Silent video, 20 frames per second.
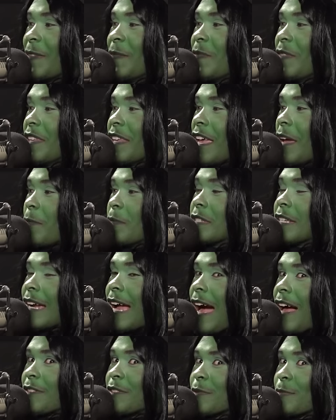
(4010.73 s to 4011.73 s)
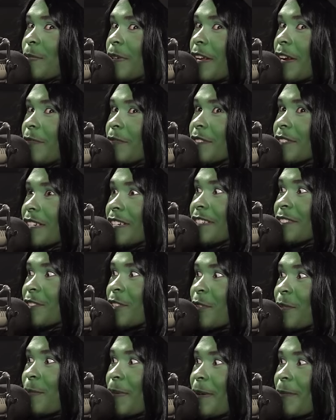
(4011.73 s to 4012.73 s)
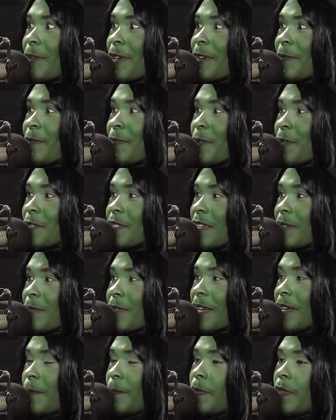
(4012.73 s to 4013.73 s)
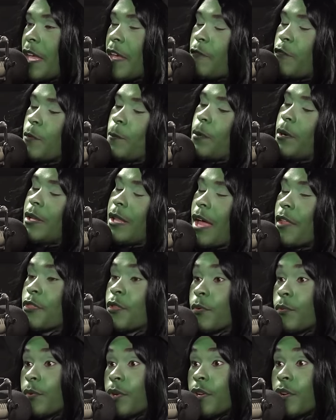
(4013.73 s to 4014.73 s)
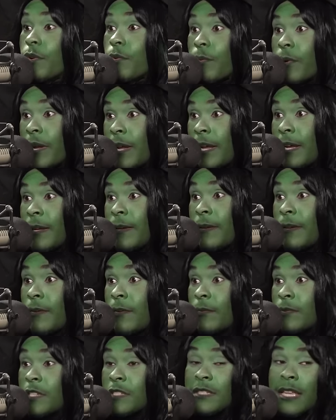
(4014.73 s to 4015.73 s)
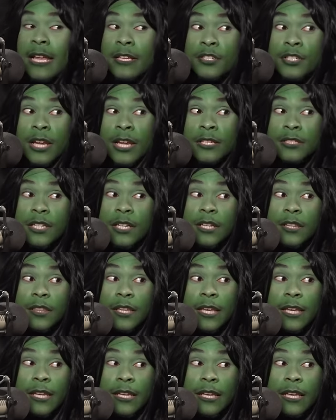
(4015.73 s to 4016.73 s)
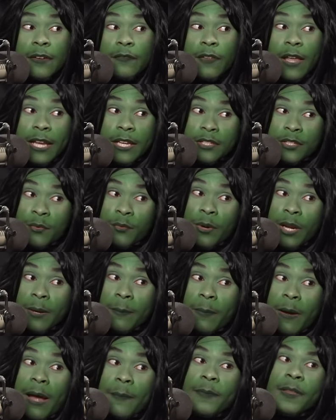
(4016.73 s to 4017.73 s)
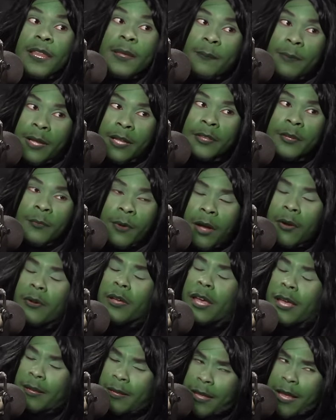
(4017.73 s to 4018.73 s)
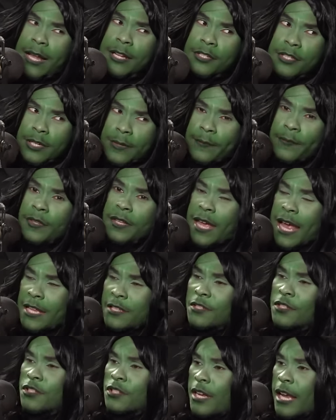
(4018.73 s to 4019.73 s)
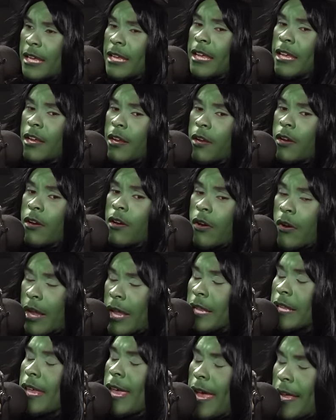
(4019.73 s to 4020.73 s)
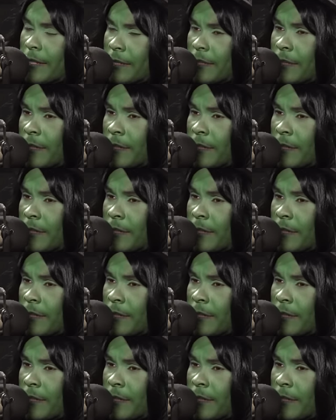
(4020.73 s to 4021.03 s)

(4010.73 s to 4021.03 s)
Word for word: Yeah. And was like, I'll just play off as like a joke, maybe or yeah. something. If you pull out the real ring, yeah. does that change anything? If like it's a ring pop, then they pull out the okay, gotcha. No. Cat's shaking her head, yes.